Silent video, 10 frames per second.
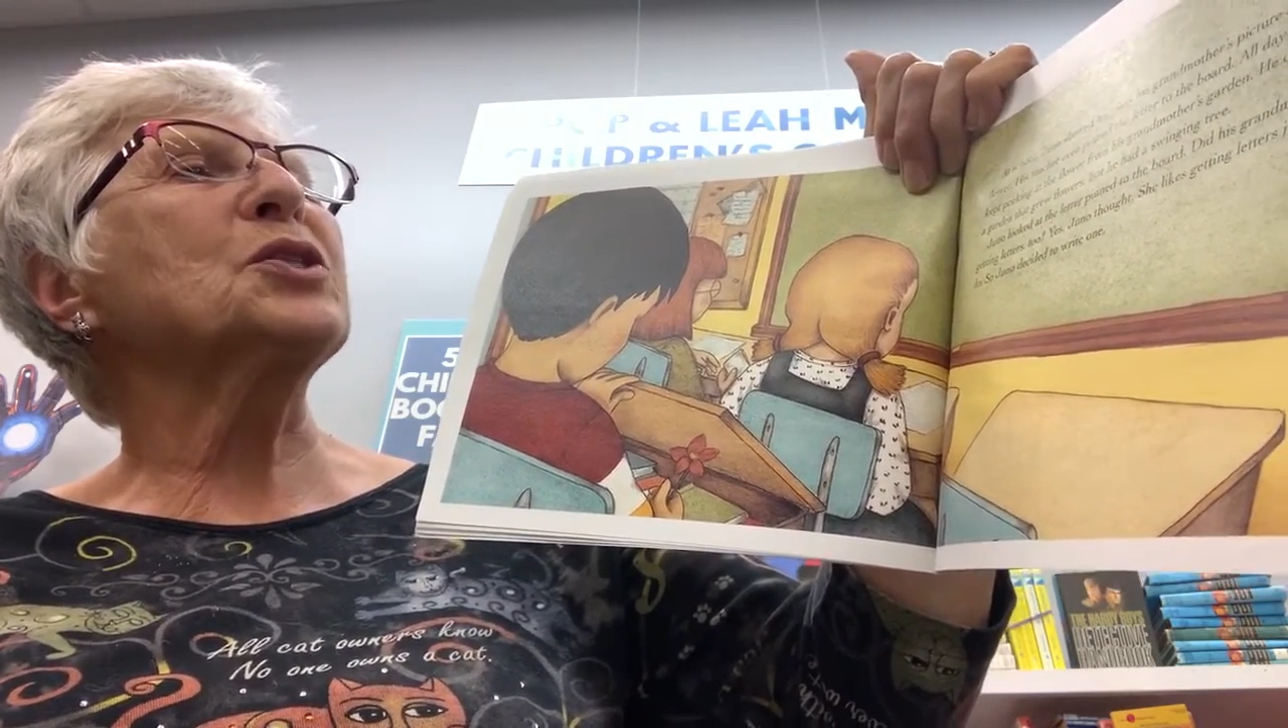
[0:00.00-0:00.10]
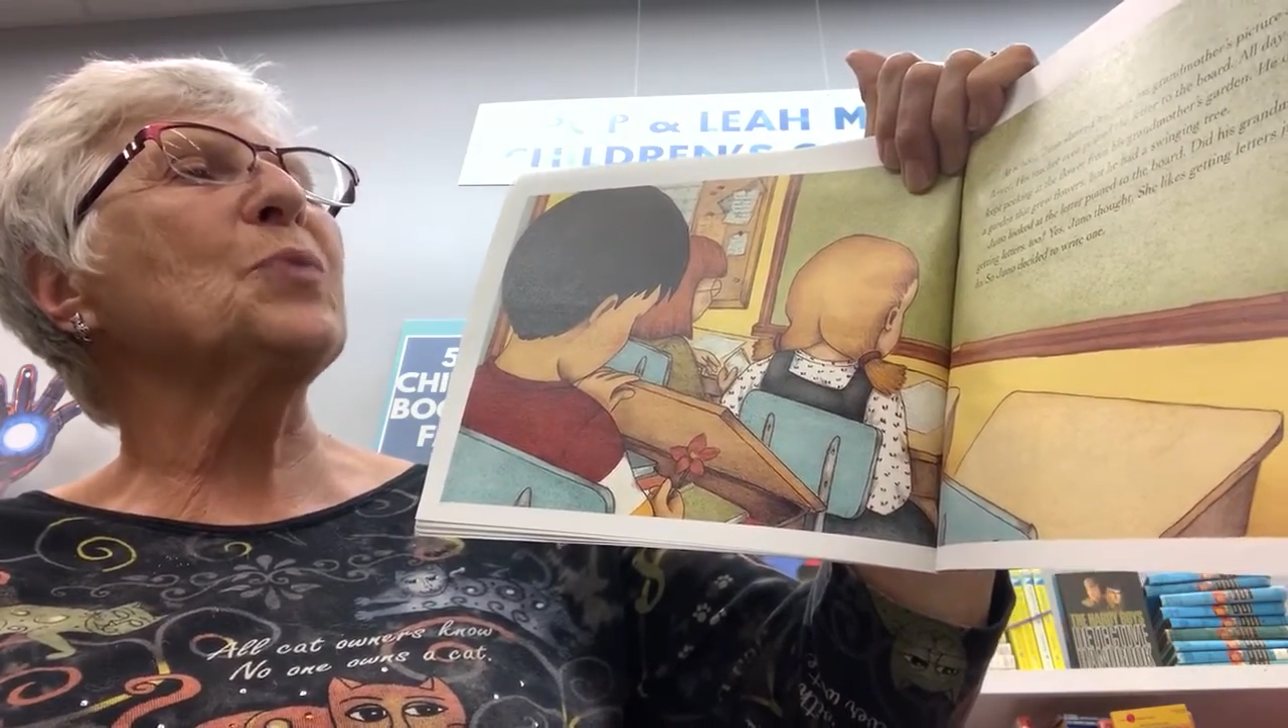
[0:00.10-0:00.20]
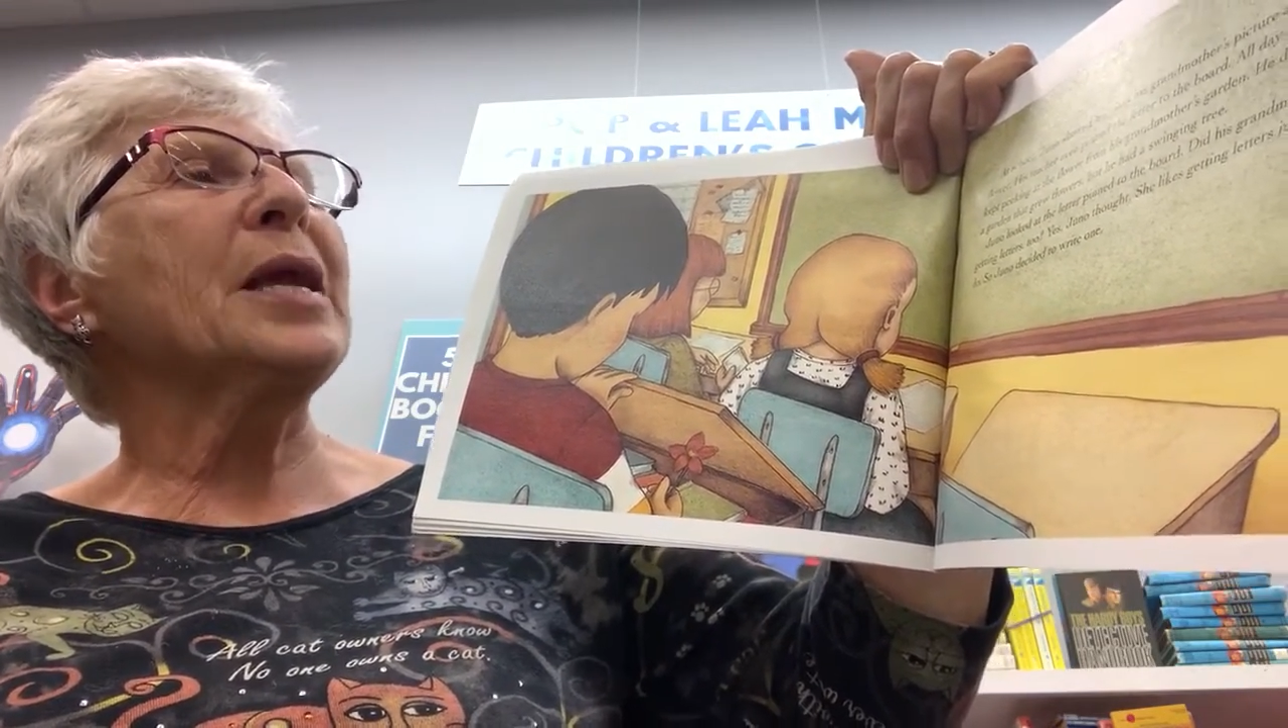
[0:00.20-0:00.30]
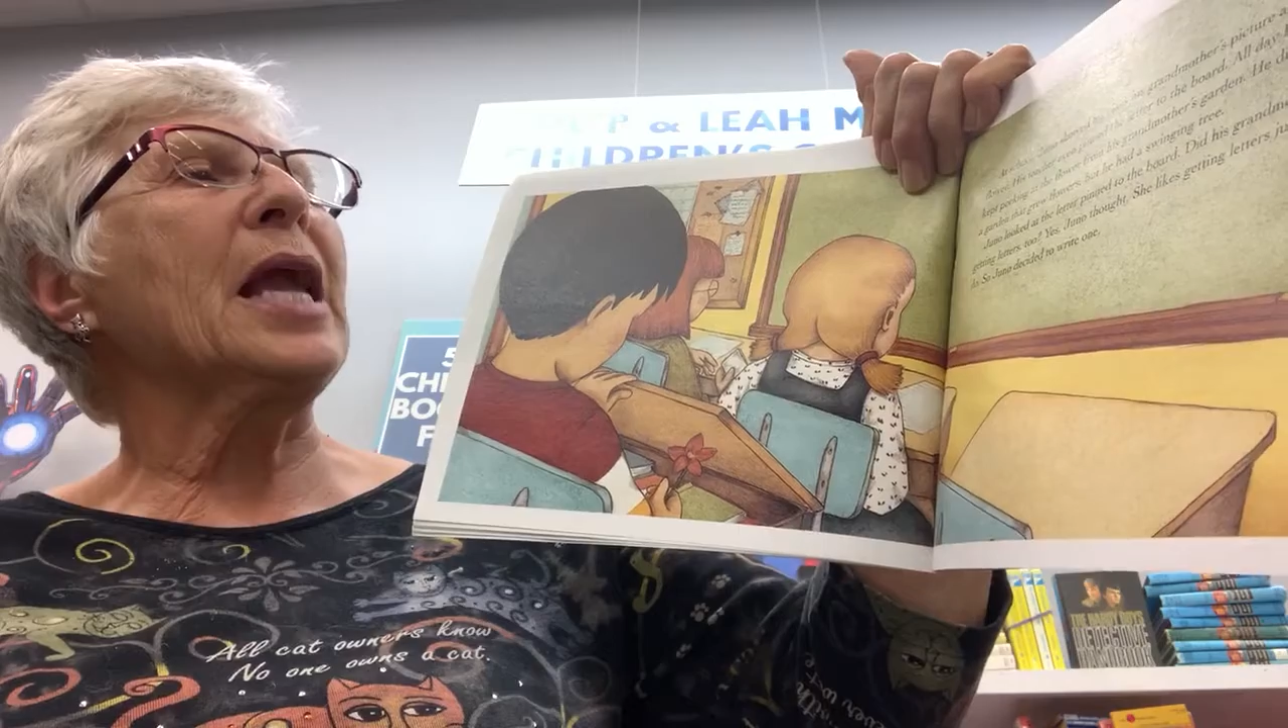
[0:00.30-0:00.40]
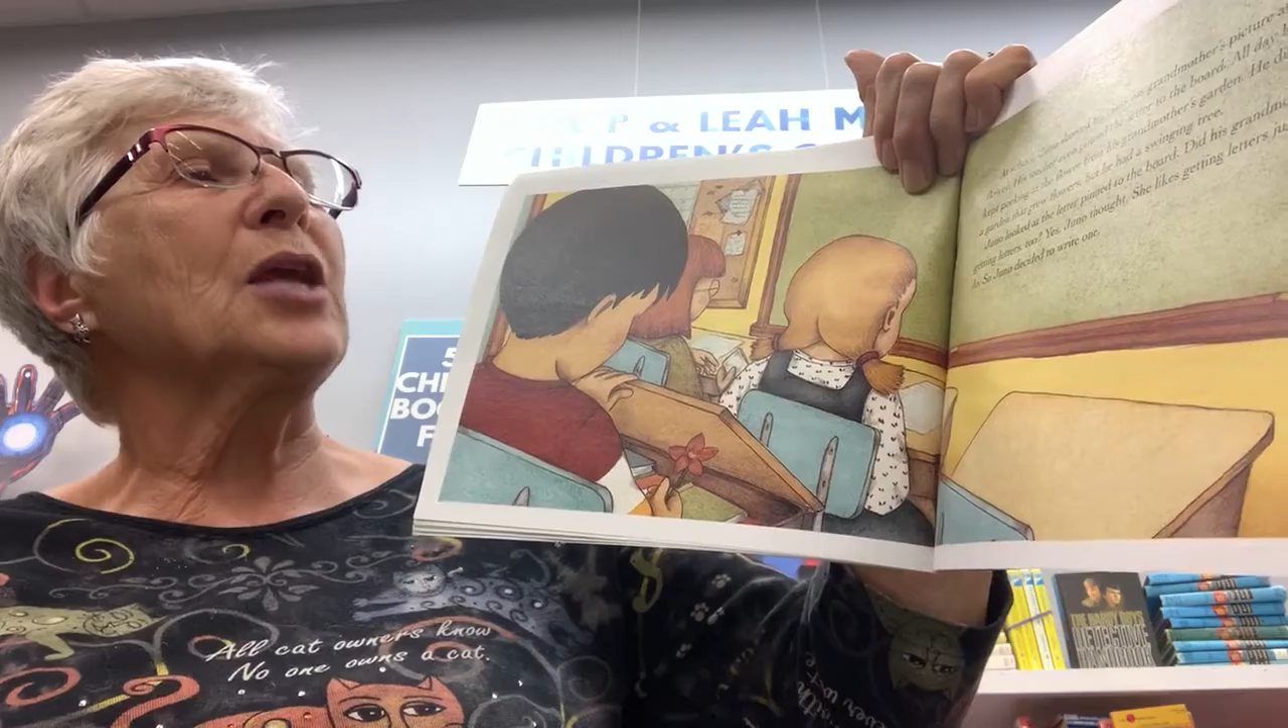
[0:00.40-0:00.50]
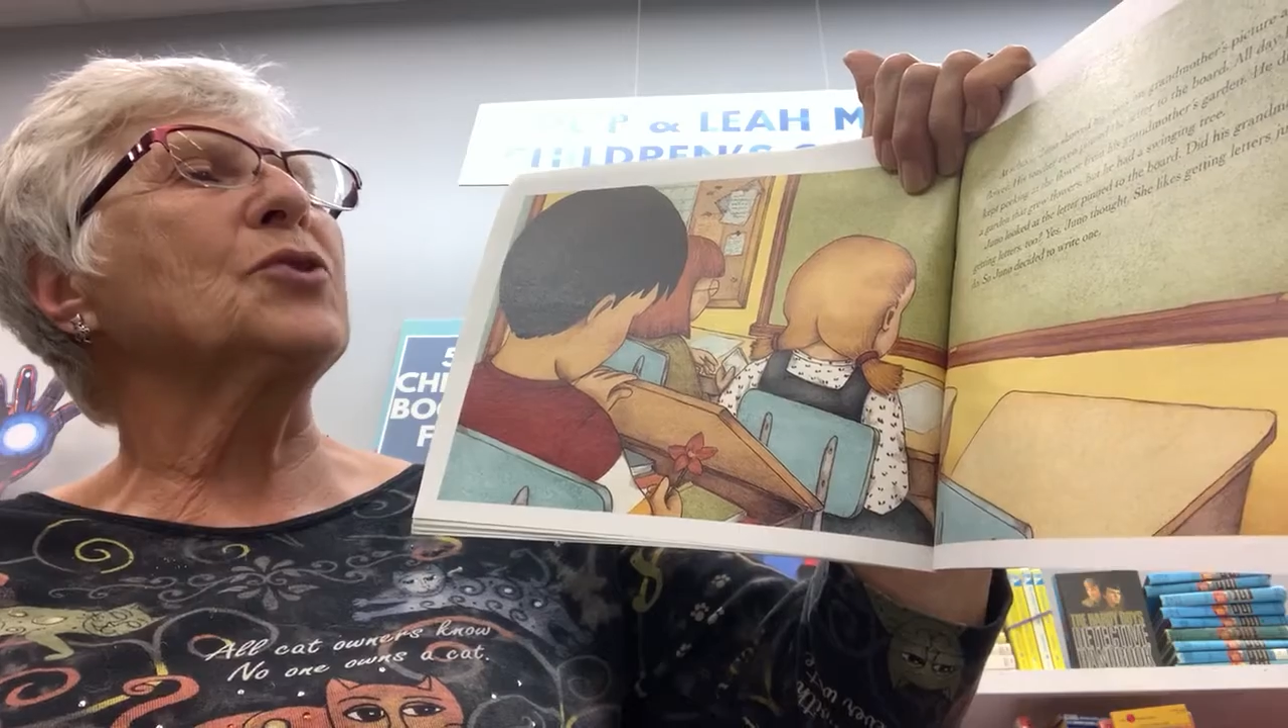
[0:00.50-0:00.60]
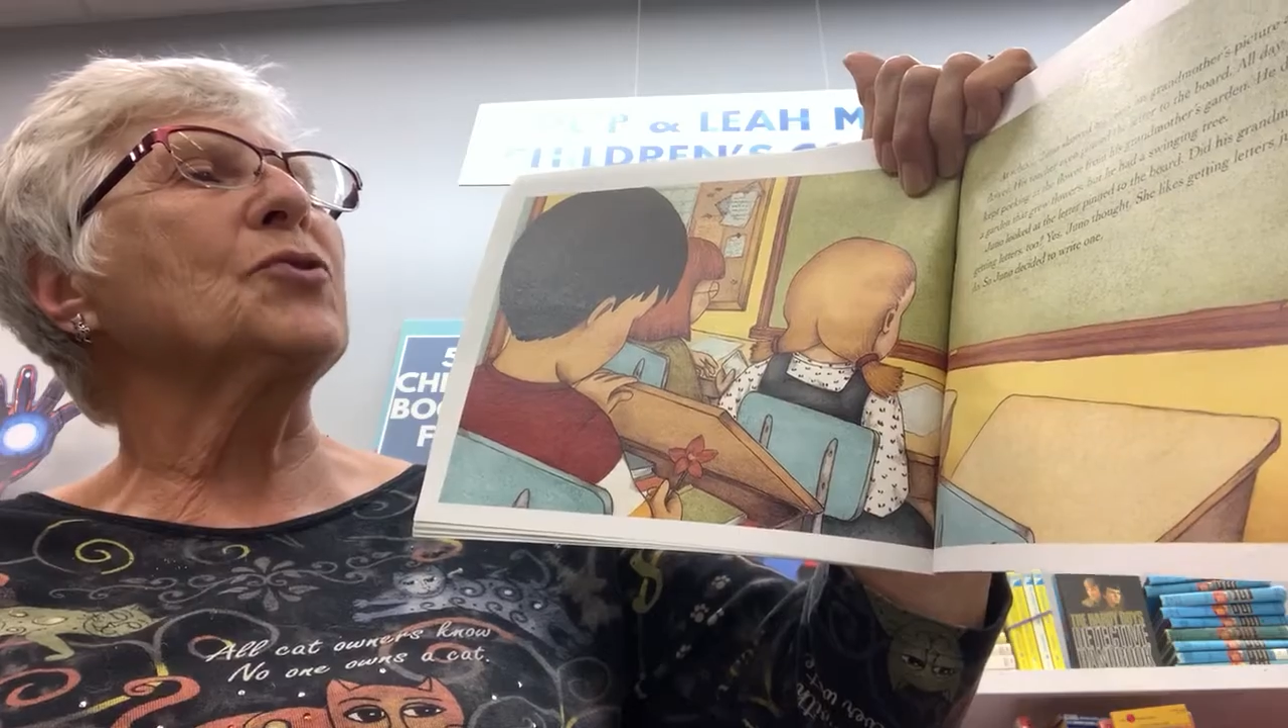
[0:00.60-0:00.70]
swinging